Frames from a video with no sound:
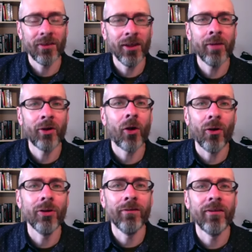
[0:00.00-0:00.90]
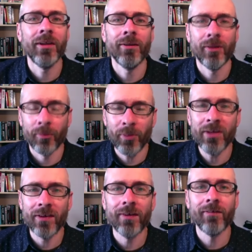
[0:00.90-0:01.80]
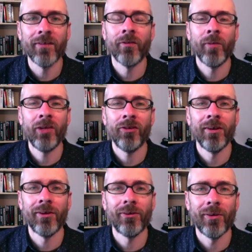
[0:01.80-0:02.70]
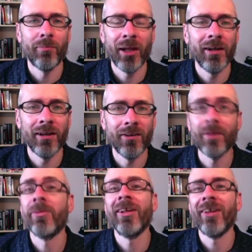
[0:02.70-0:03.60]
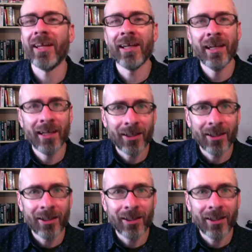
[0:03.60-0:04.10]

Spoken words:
Think about all of the pieces of information that are embedded in something like